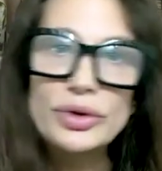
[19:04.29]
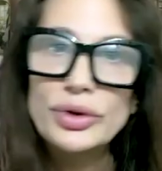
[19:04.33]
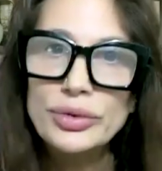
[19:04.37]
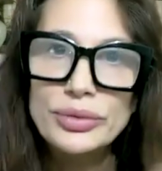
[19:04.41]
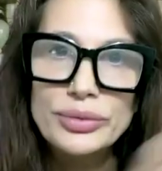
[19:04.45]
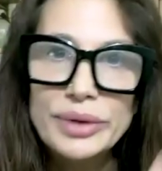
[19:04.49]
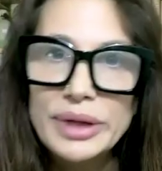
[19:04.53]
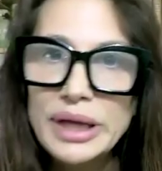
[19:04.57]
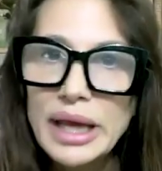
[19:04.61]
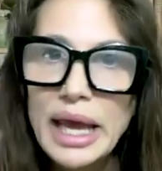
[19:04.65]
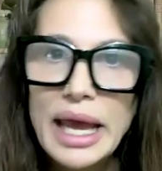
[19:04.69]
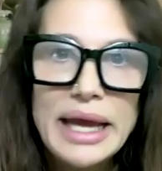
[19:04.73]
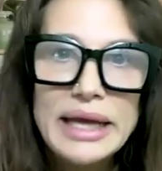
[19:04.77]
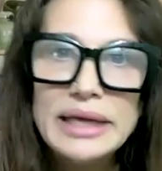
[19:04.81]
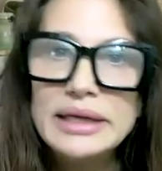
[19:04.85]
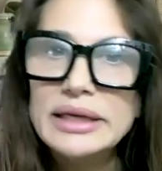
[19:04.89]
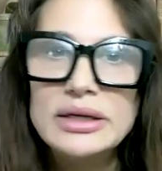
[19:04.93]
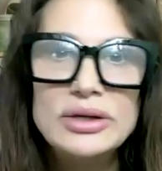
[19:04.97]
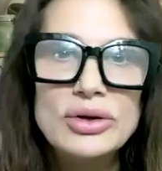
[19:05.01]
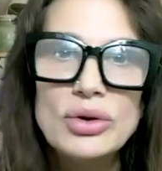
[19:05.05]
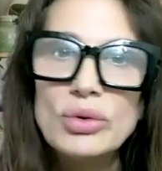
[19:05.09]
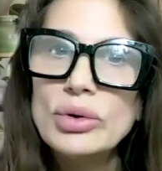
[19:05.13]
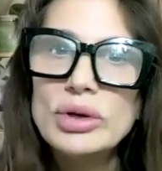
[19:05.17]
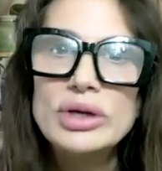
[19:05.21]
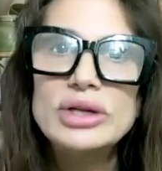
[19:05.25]
create
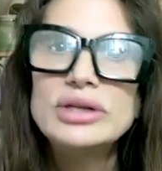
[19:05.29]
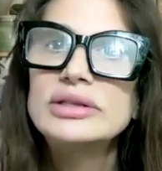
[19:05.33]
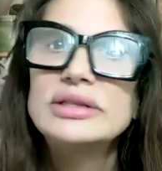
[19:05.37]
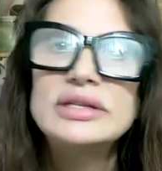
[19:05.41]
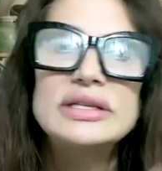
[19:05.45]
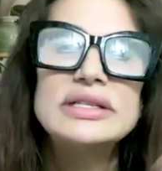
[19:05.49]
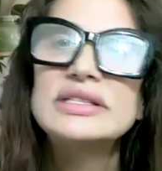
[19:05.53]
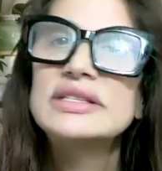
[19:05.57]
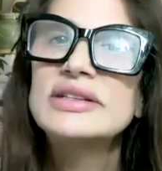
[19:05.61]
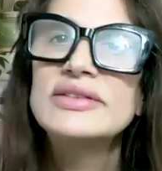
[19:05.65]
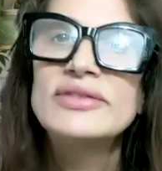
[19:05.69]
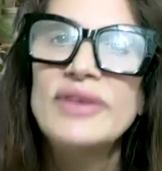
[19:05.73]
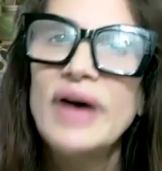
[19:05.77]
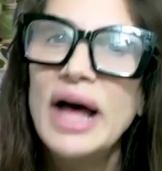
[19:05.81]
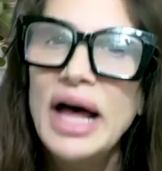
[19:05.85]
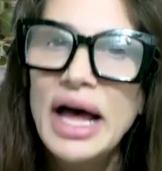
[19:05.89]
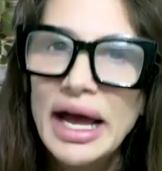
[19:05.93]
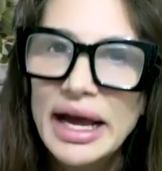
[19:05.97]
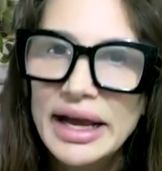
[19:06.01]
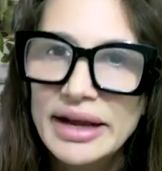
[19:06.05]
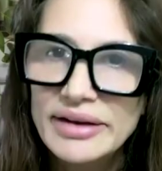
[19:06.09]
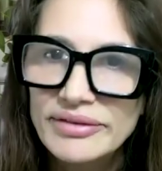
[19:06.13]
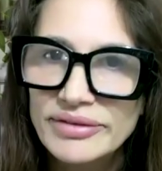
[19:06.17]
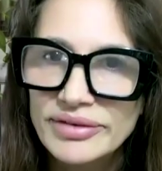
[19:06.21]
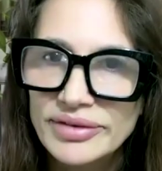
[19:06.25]
in order to
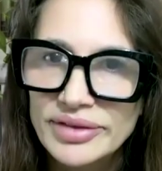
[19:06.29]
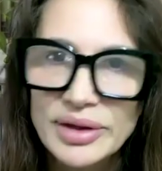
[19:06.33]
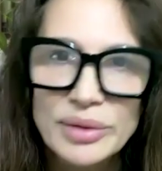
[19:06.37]
survive.